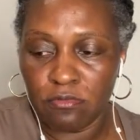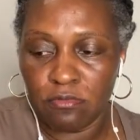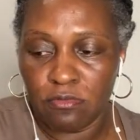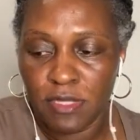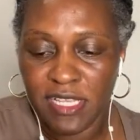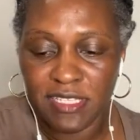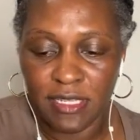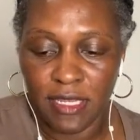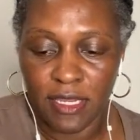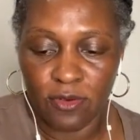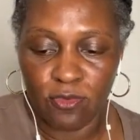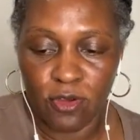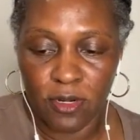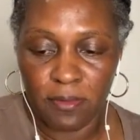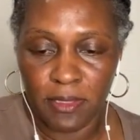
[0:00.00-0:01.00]
That's a lot of
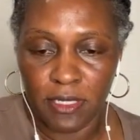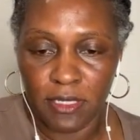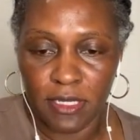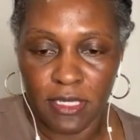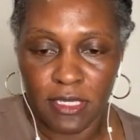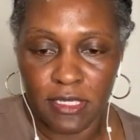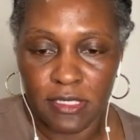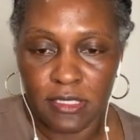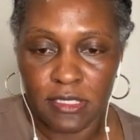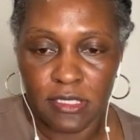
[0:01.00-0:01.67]
watermelon, I guess.